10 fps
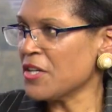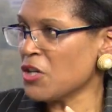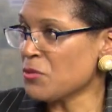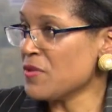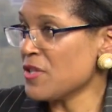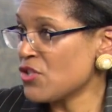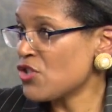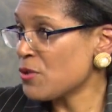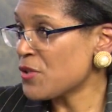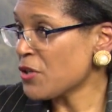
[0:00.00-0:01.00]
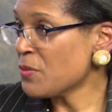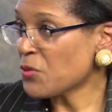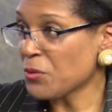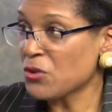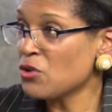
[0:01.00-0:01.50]
are in this studio,
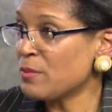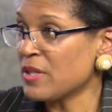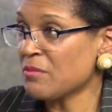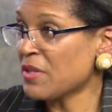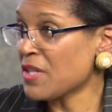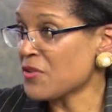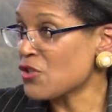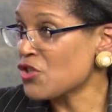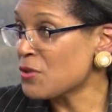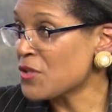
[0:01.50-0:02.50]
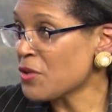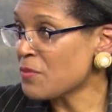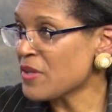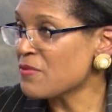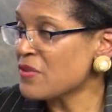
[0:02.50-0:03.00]
or it could be another studio,
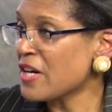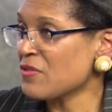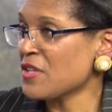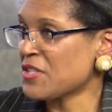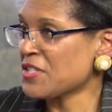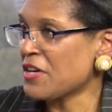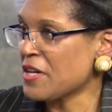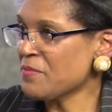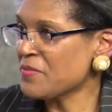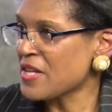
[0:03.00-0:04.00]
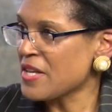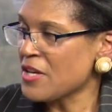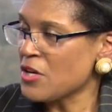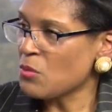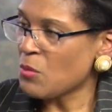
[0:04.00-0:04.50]
in 5 years' time.
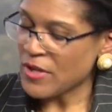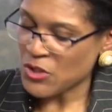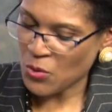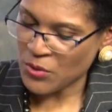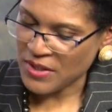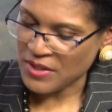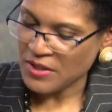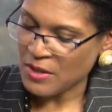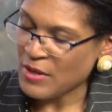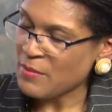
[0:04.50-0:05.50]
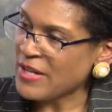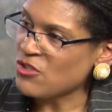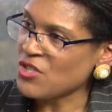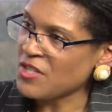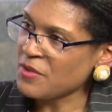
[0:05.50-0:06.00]
When we're talking about
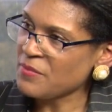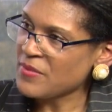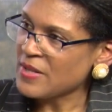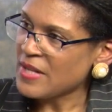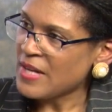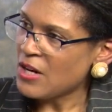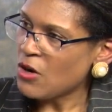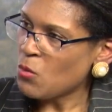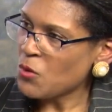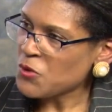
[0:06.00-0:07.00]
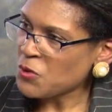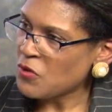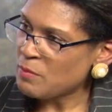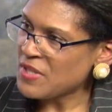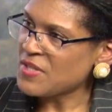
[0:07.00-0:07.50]
Pangaea, what sort of a
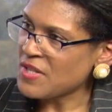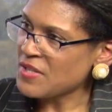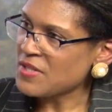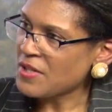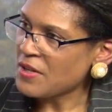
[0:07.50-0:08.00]
business